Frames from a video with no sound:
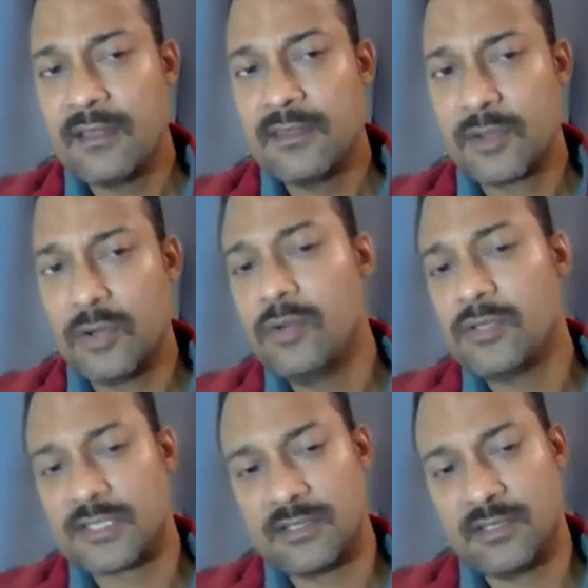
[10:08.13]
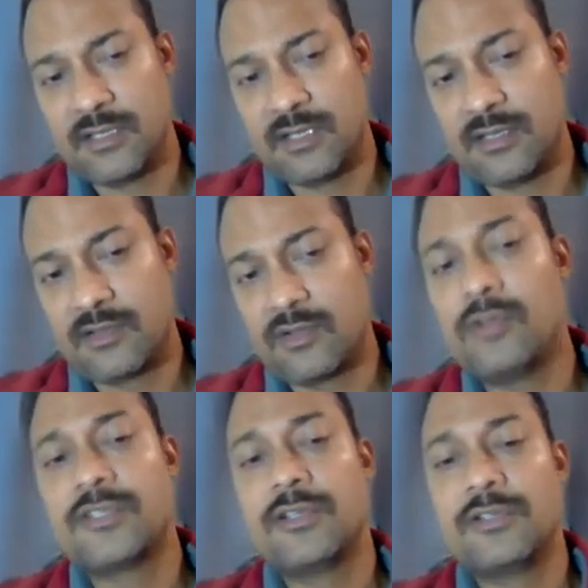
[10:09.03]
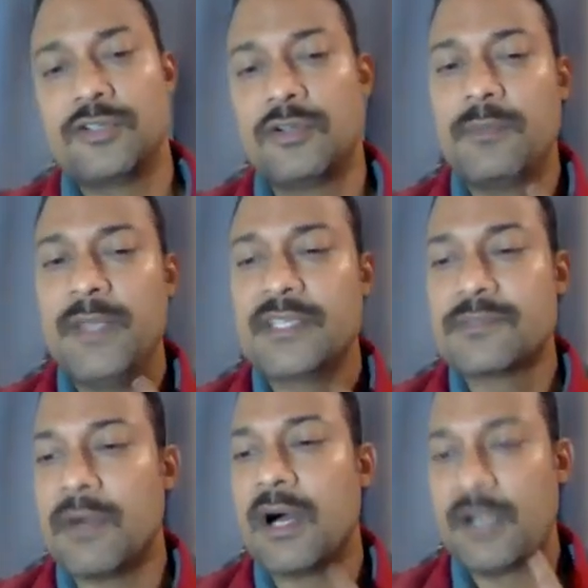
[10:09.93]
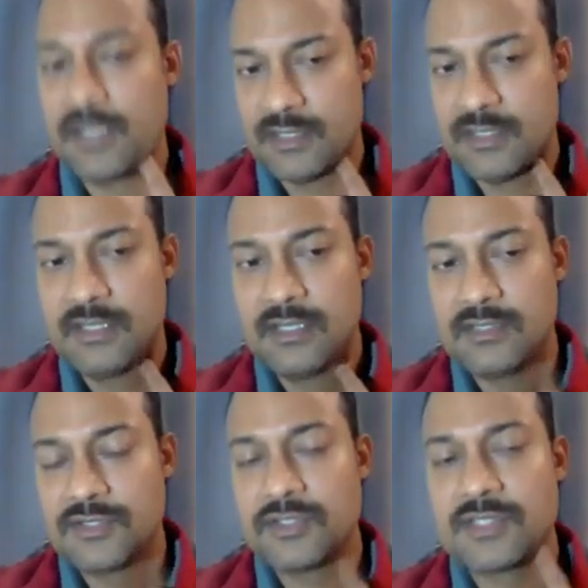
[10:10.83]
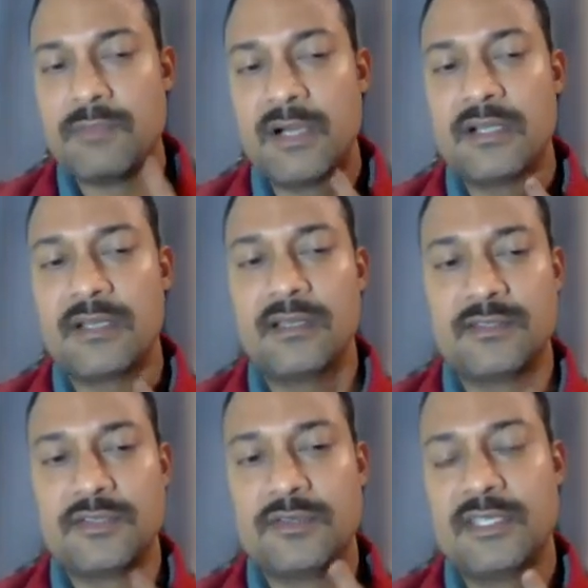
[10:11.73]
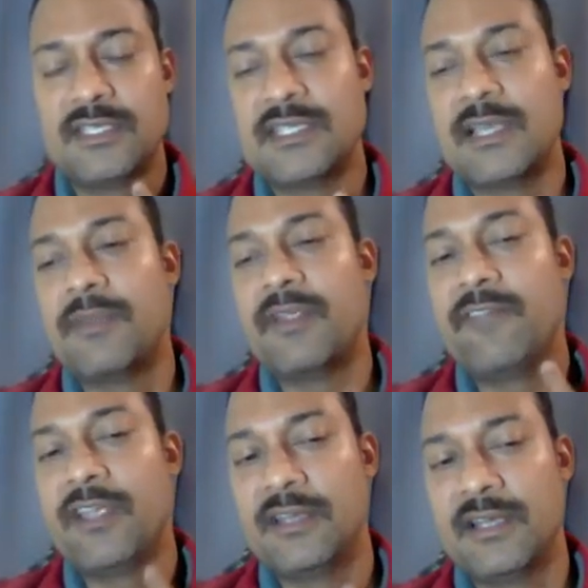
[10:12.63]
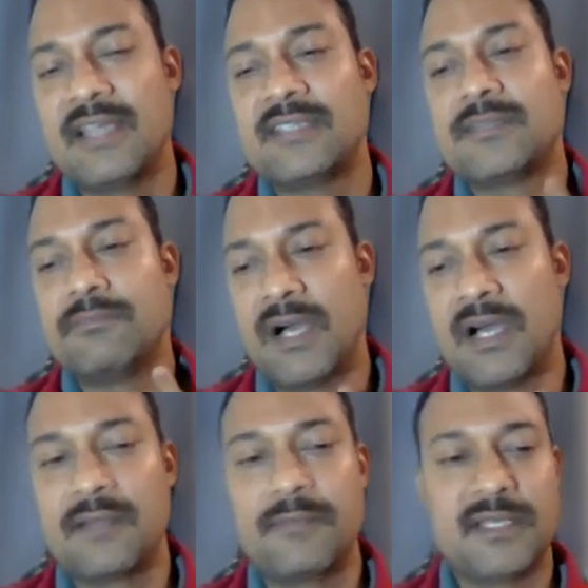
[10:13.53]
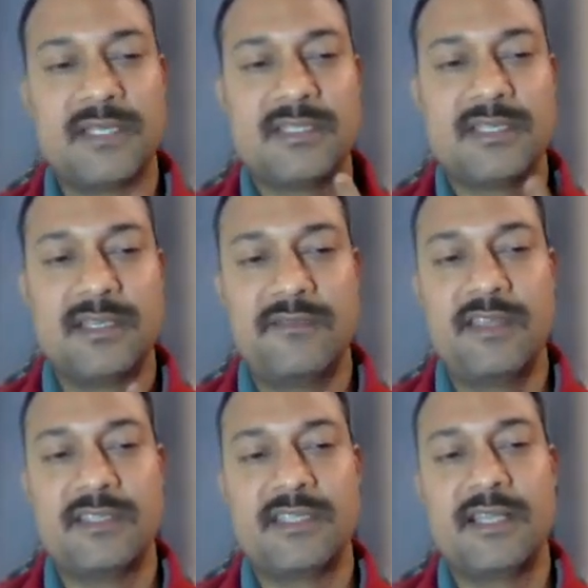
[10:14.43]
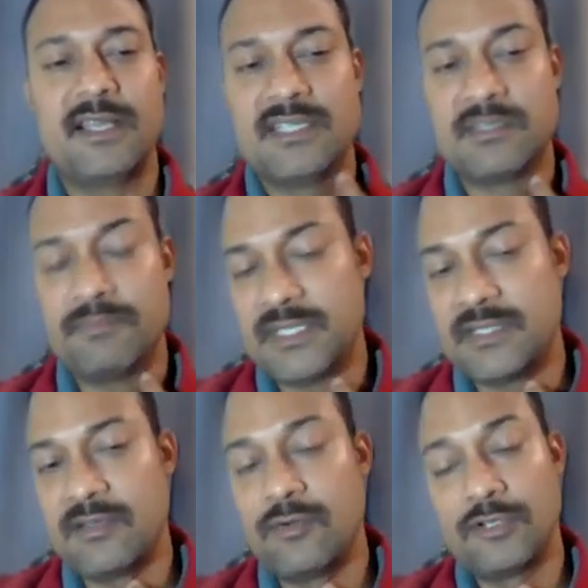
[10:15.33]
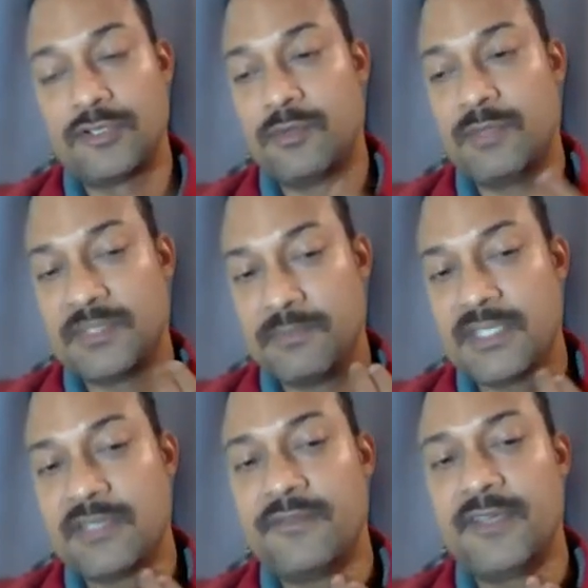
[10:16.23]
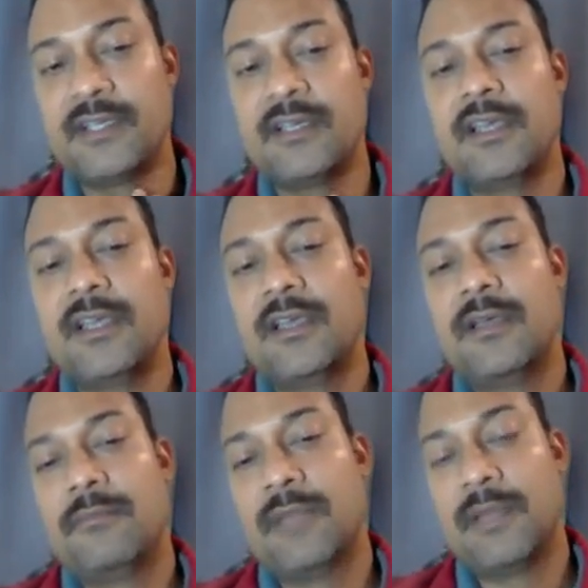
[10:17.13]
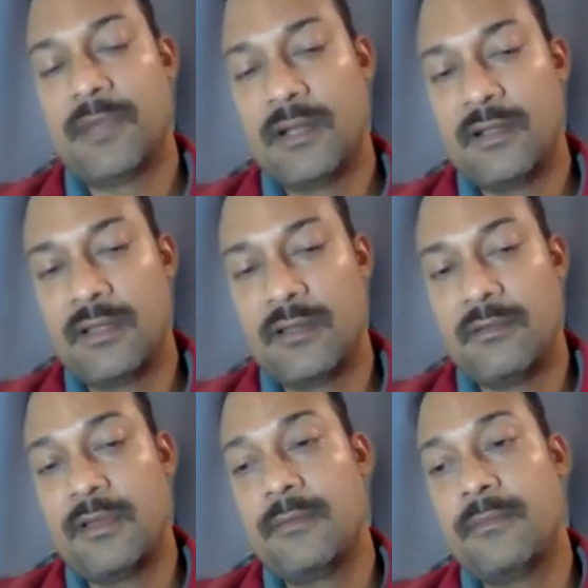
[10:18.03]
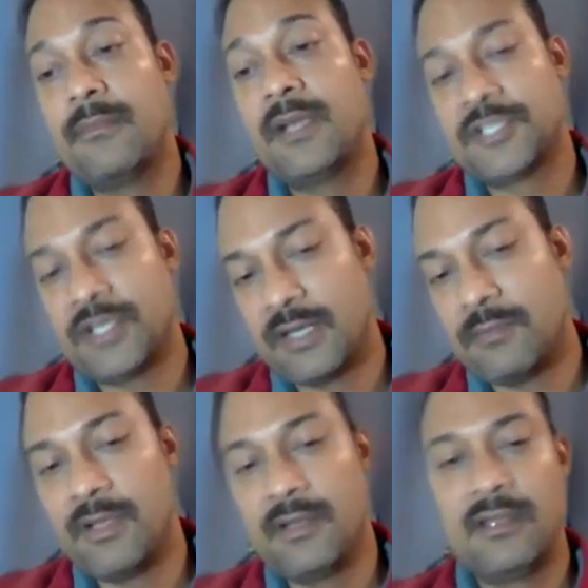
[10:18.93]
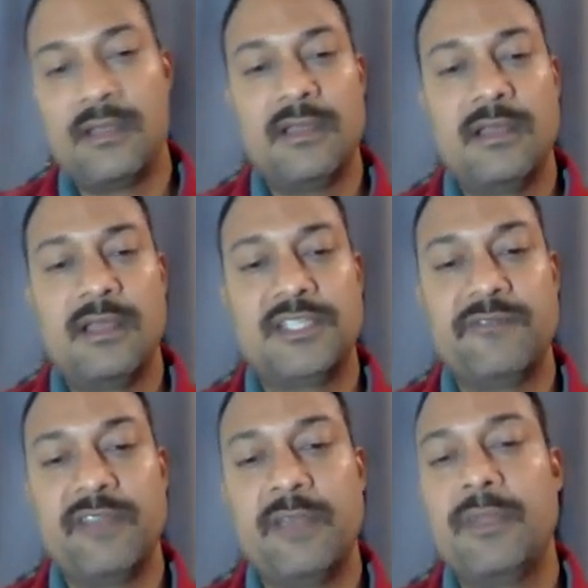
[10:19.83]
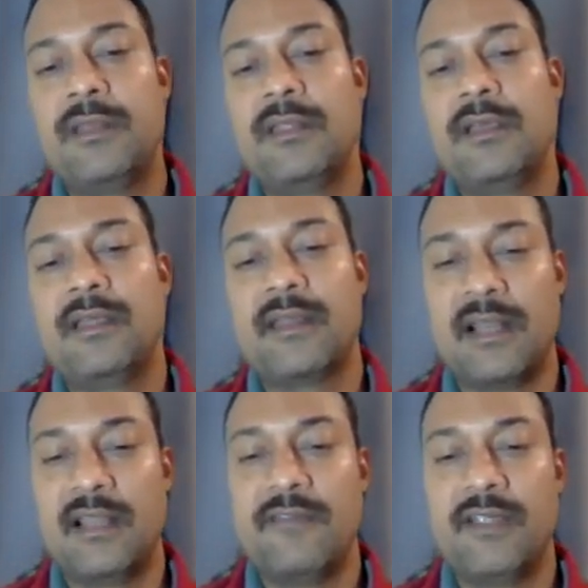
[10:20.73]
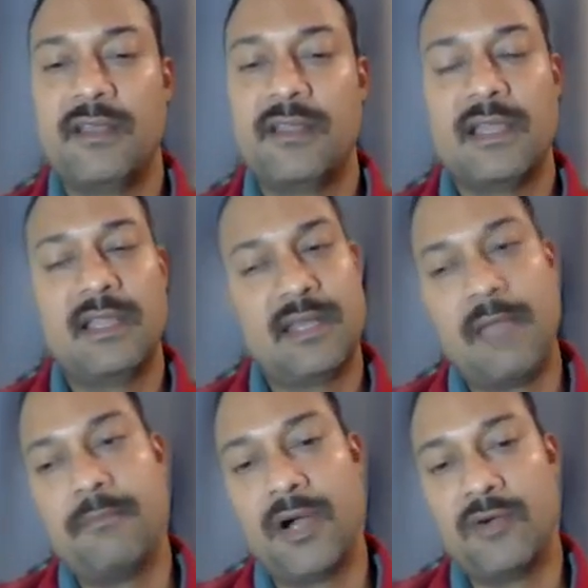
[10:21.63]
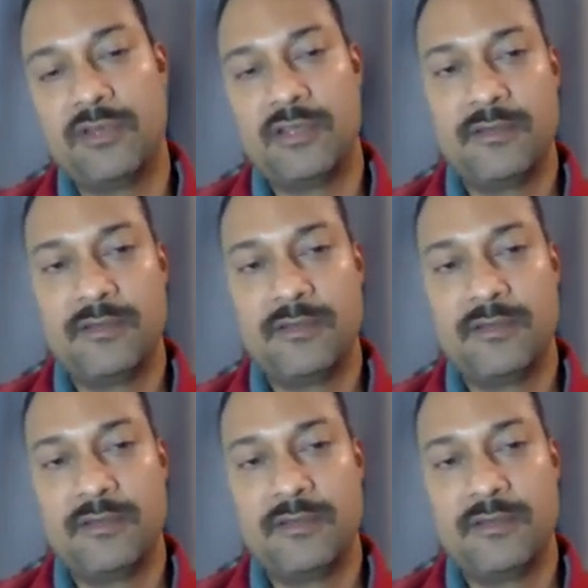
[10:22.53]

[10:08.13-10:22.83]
the goals should be smart. So smart, so this is abbreviated as smart because we are saying like goal should be specific, measurable, achievable, relevant, and time bound.